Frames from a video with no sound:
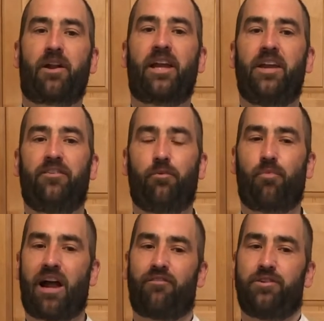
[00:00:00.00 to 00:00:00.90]
Queso
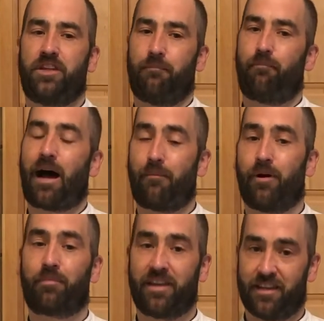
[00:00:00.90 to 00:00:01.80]
Bravo Dip
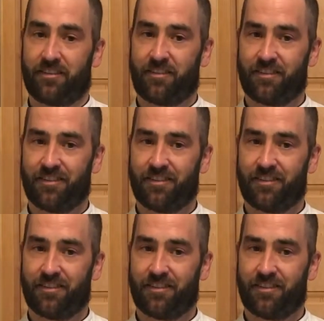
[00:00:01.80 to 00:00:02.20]
pop-up kits.